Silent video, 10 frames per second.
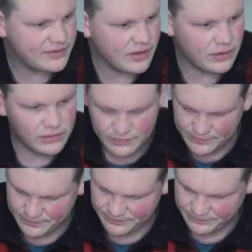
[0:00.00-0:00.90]
So
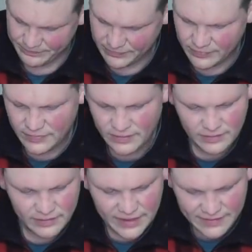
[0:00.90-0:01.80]

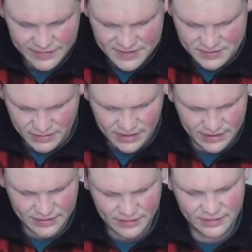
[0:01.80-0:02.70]
in this
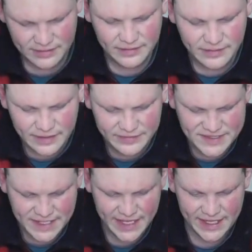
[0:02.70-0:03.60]
one, there
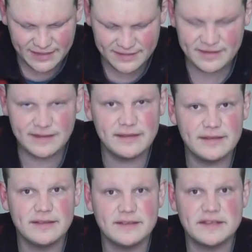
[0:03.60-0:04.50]
is eight
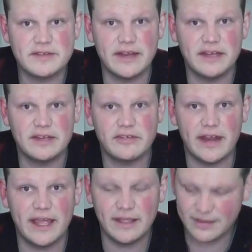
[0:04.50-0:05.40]
straight
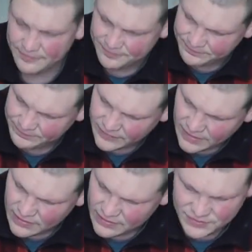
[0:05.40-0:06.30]
track.
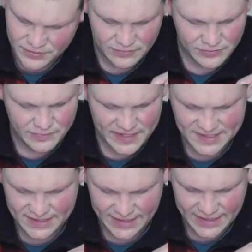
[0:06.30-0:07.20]
So you
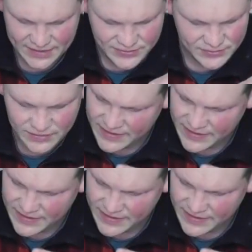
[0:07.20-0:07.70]
basically get two of